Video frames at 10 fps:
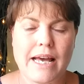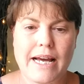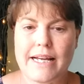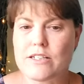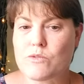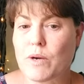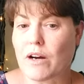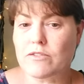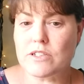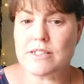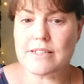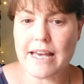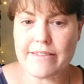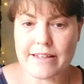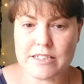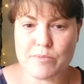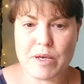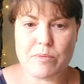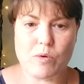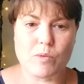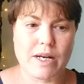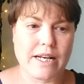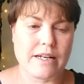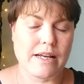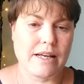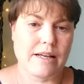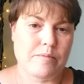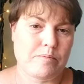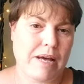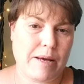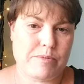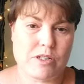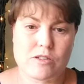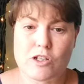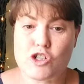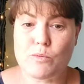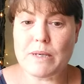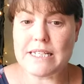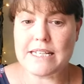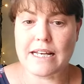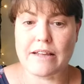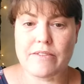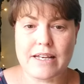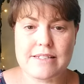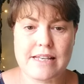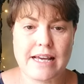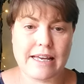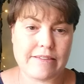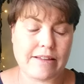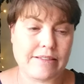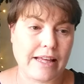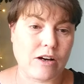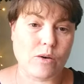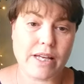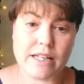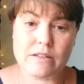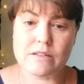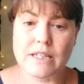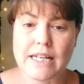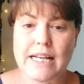And we often say that to people when perhaps on social media, they say that they are ill,